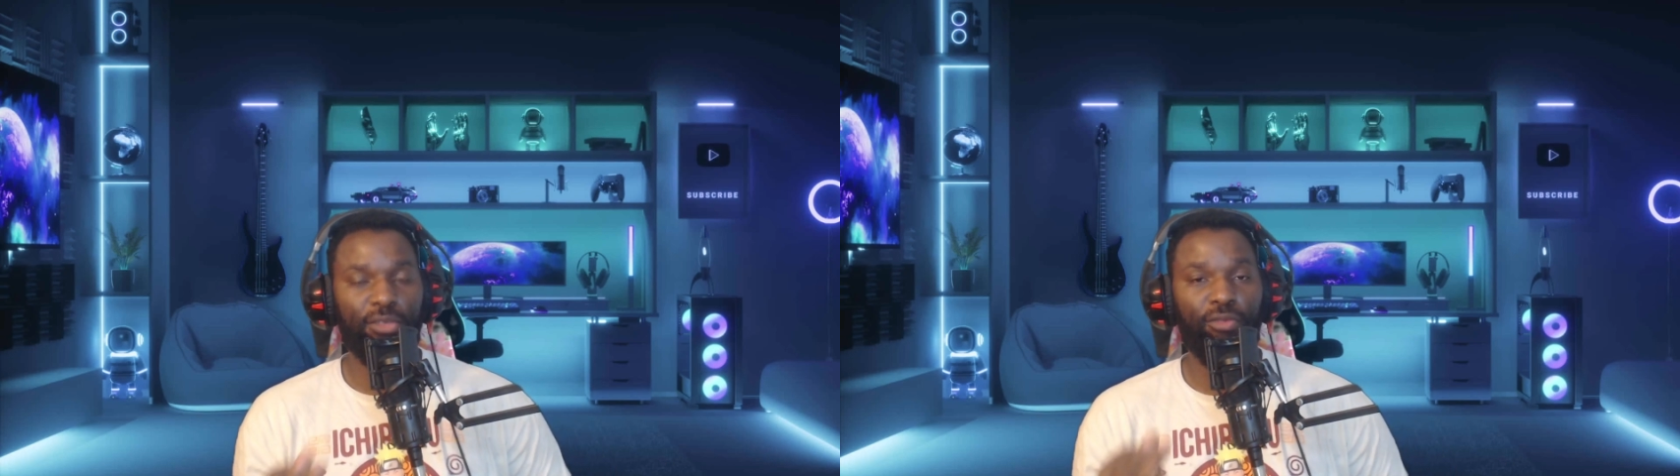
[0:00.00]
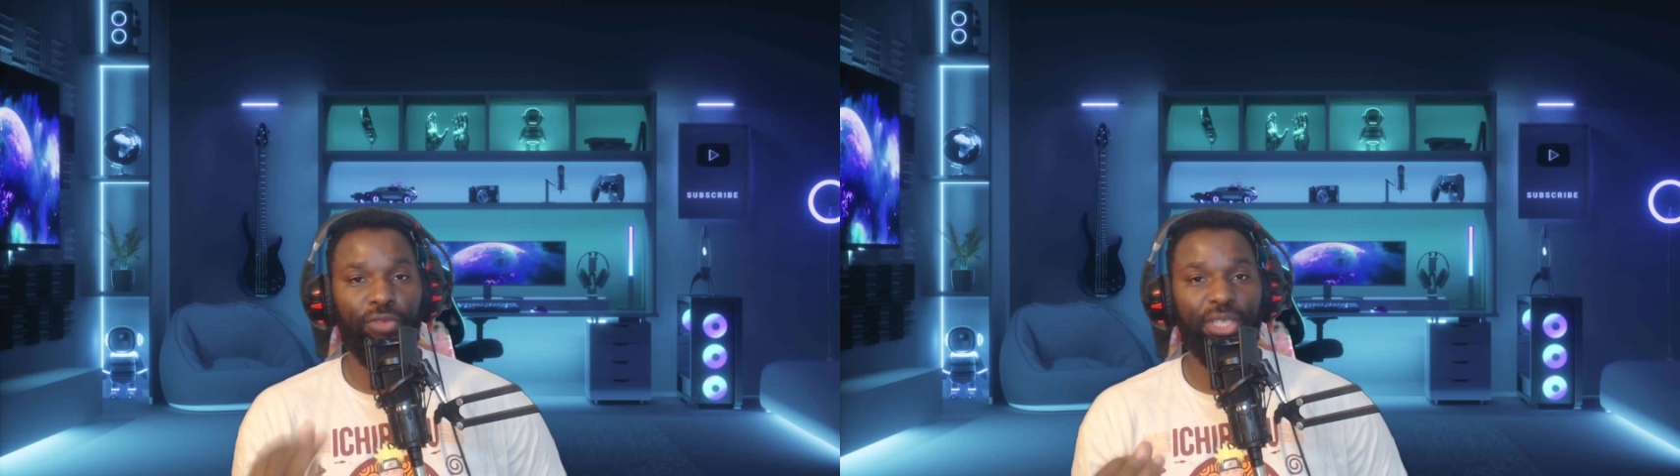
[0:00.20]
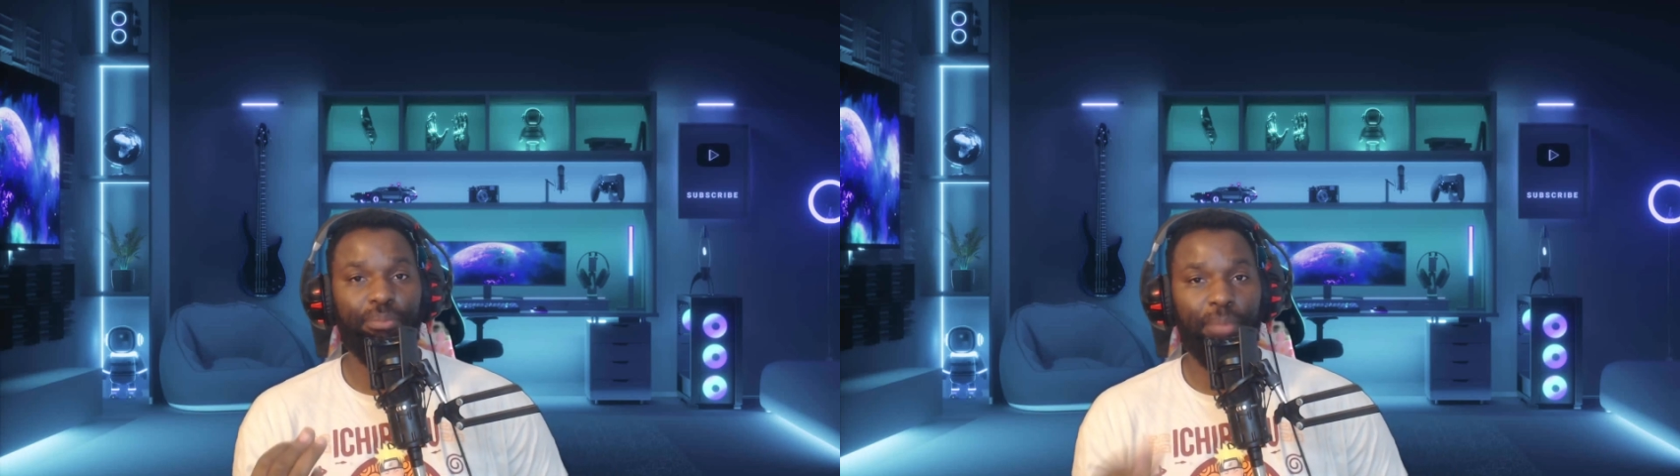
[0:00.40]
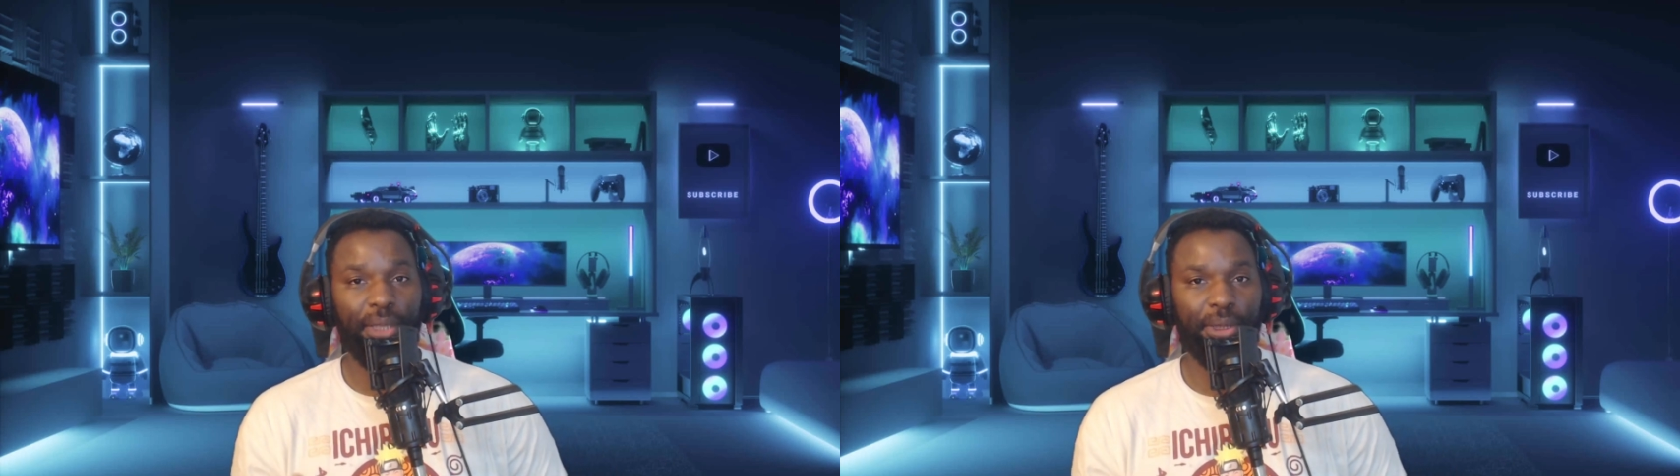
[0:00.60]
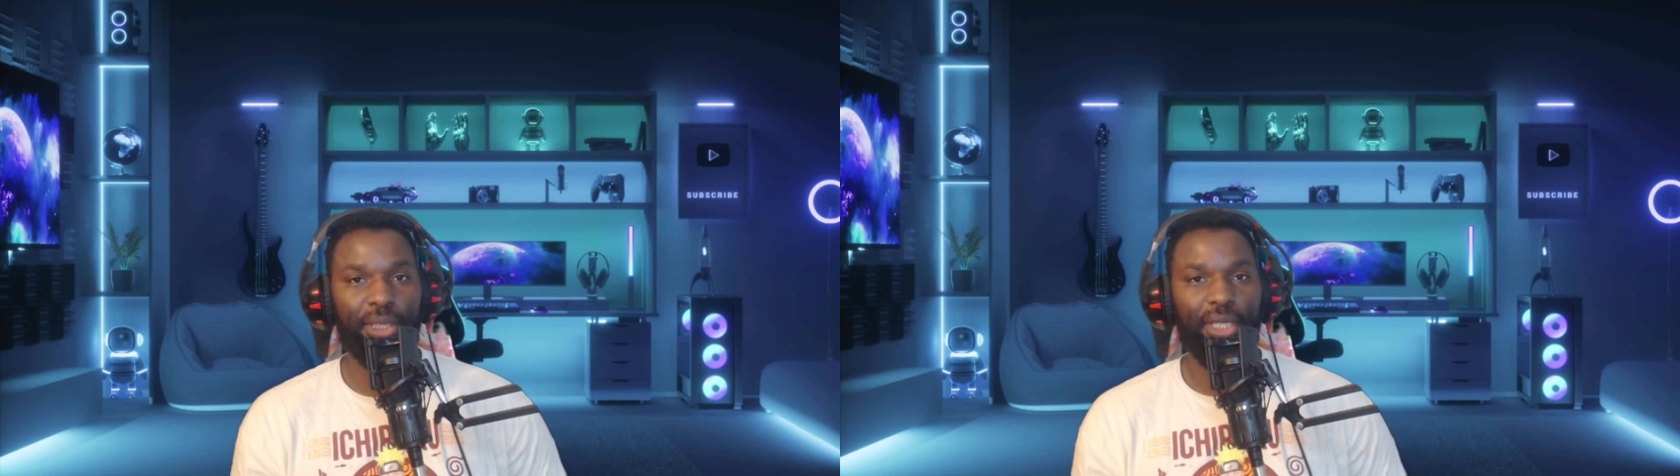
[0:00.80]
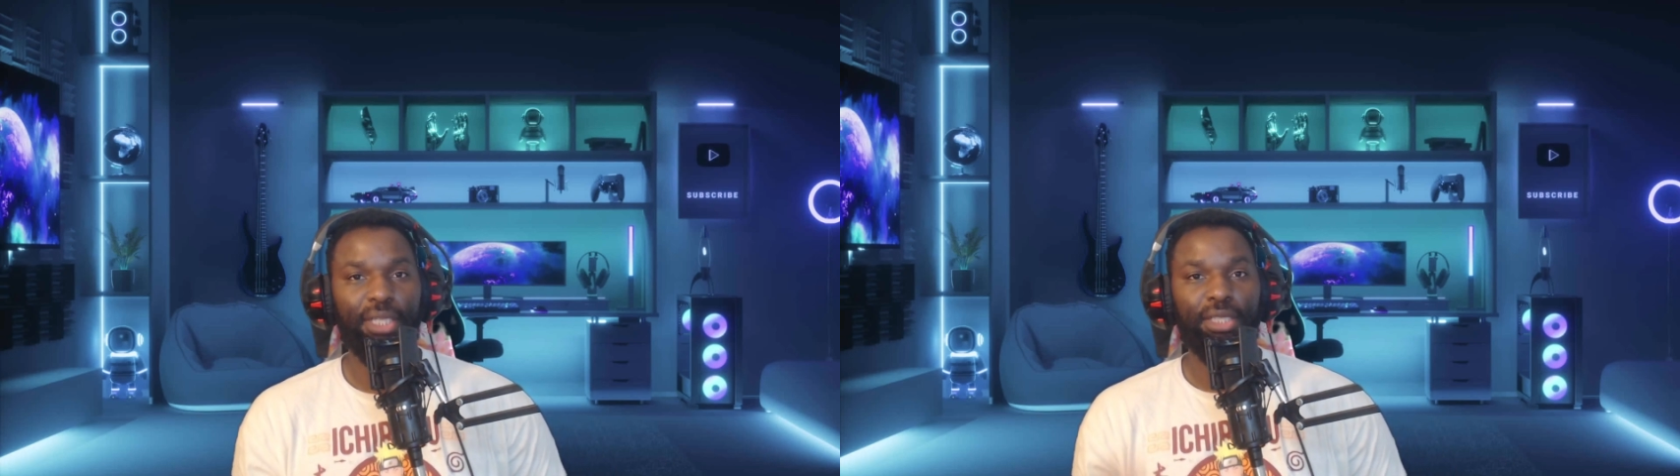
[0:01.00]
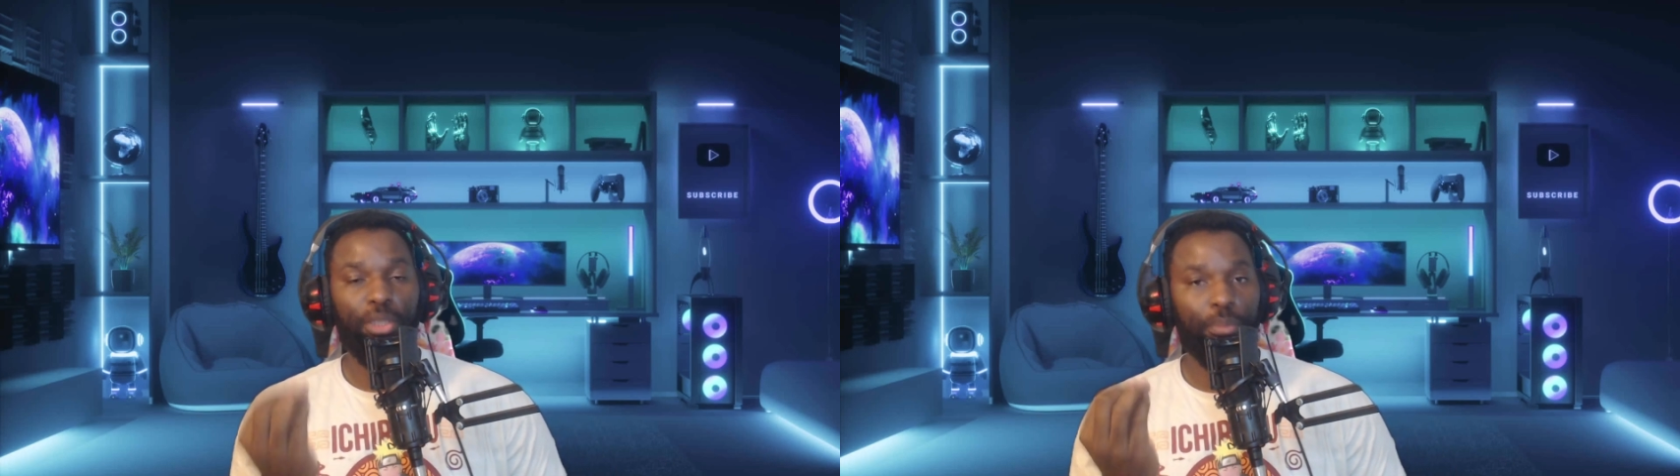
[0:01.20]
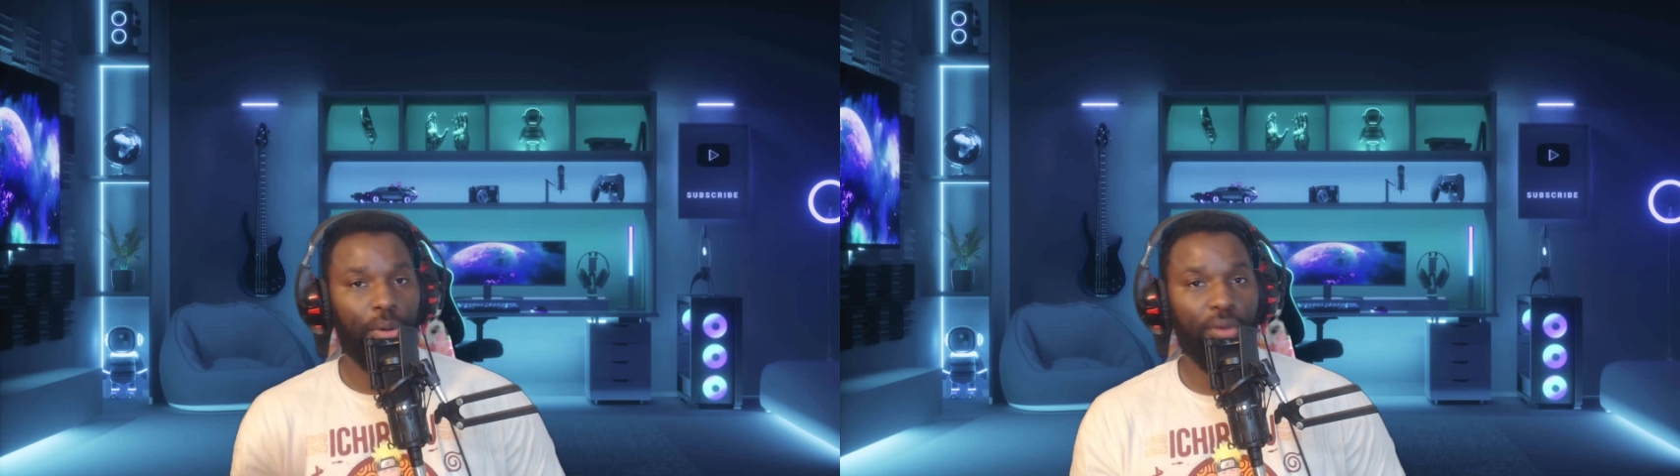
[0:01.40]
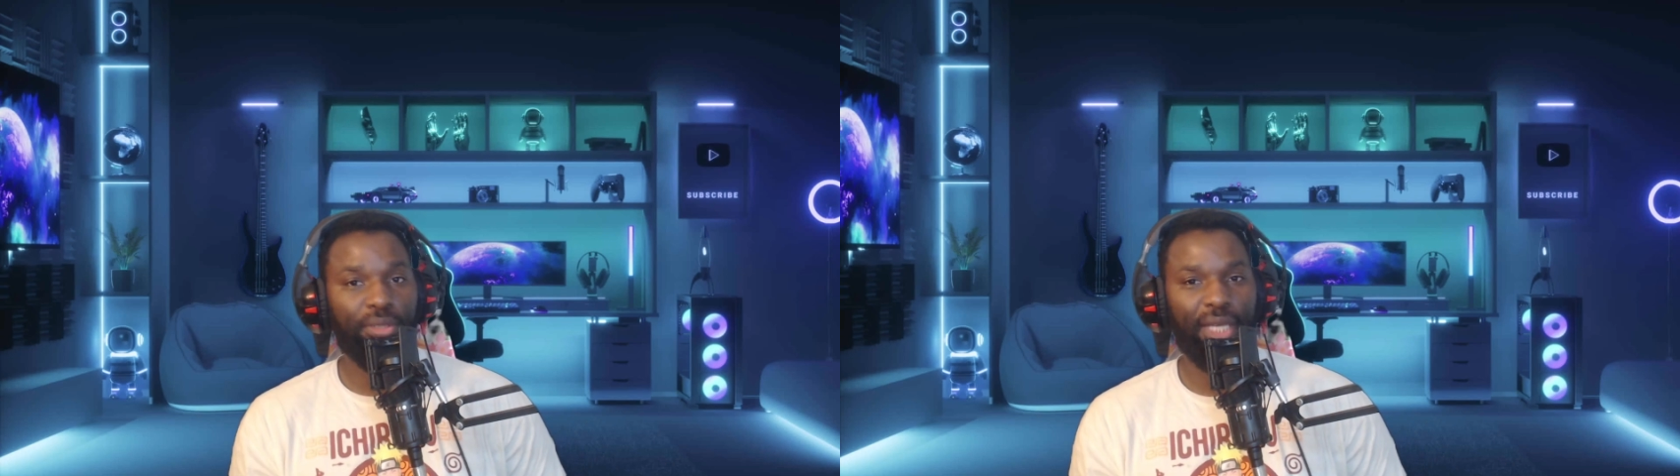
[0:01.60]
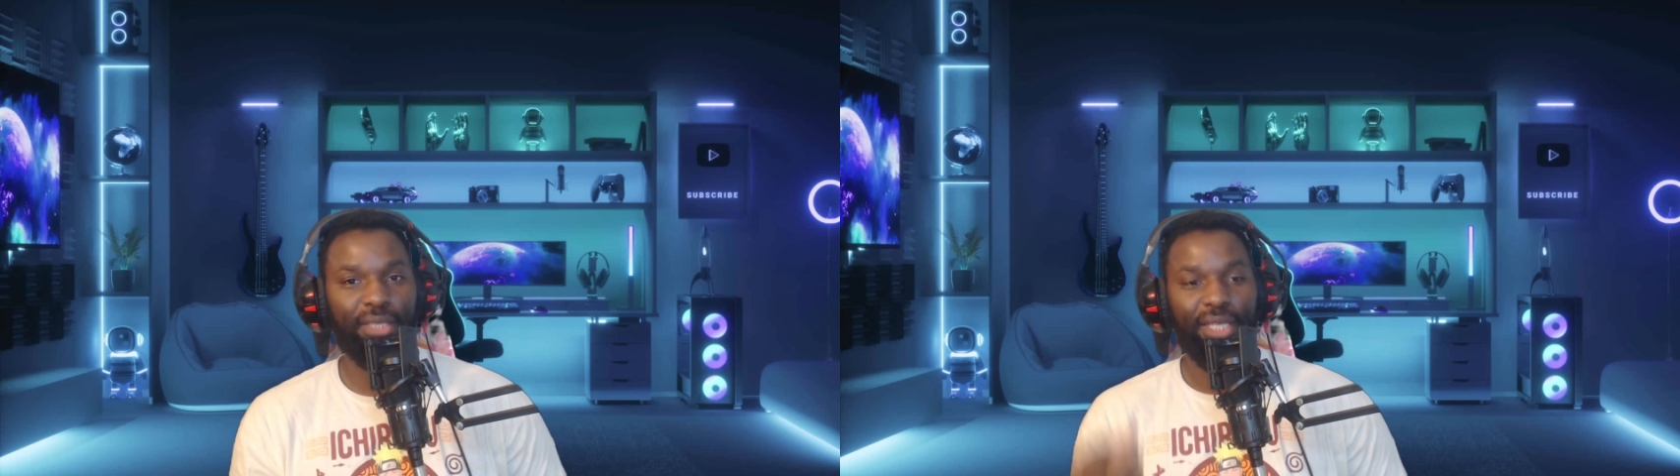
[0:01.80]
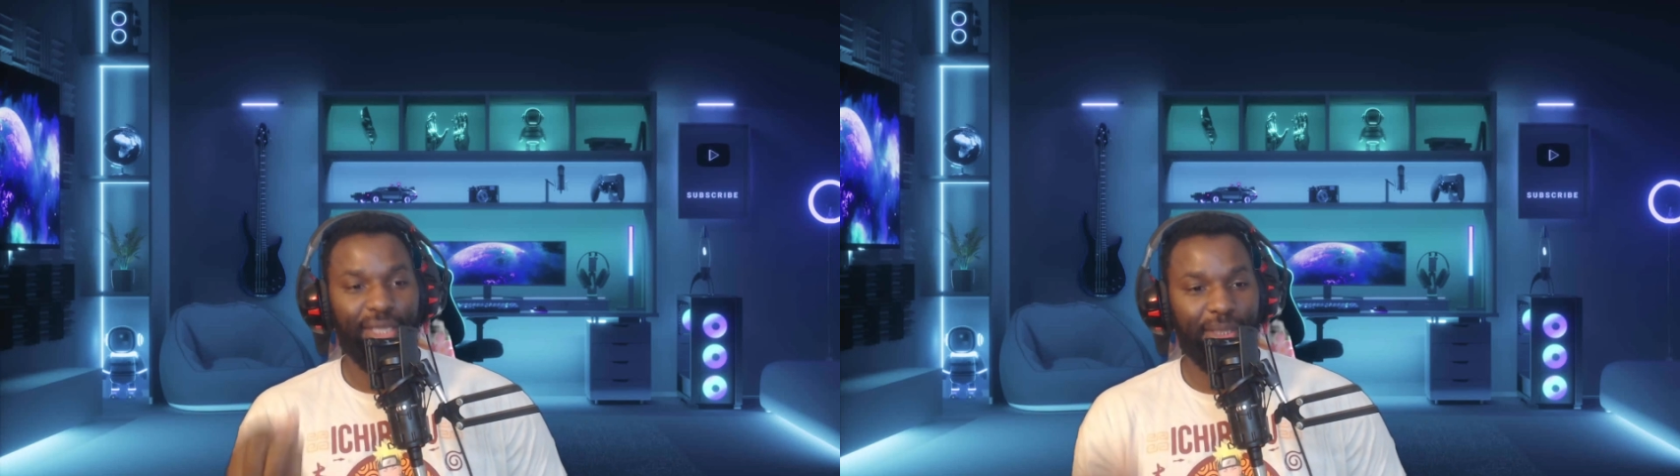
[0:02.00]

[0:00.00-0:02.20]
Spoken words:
their free speech to protest